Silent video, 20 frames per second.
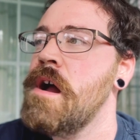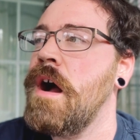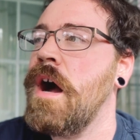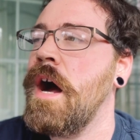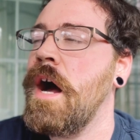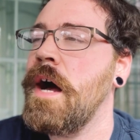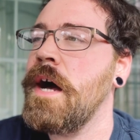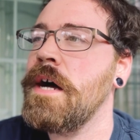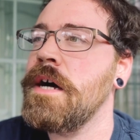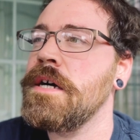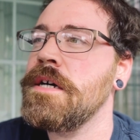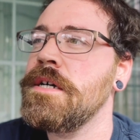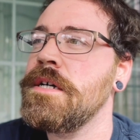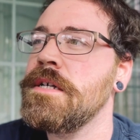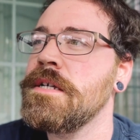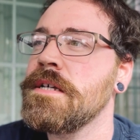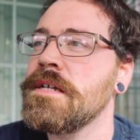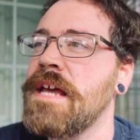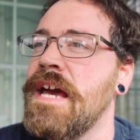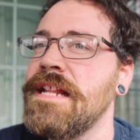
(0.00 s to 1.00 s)

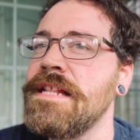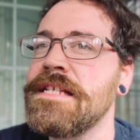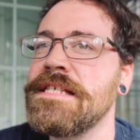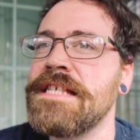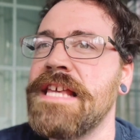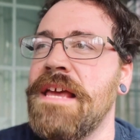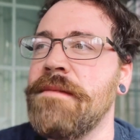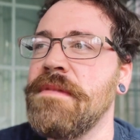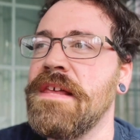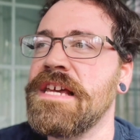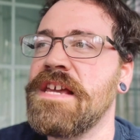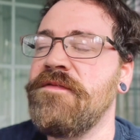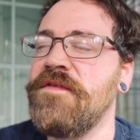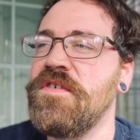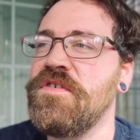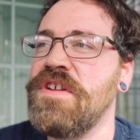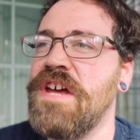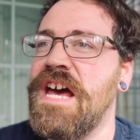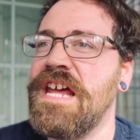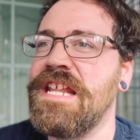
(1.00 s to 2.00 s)
Kind of the same, like, if
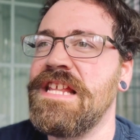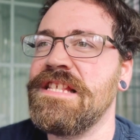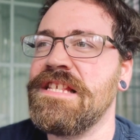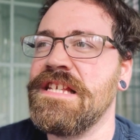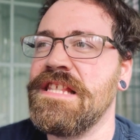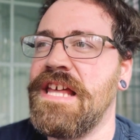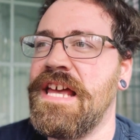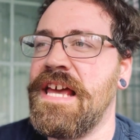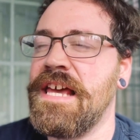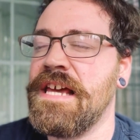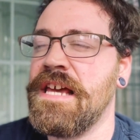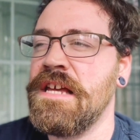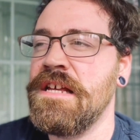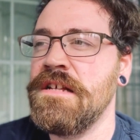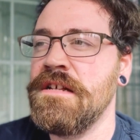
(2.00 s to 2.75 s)
you're not into, like,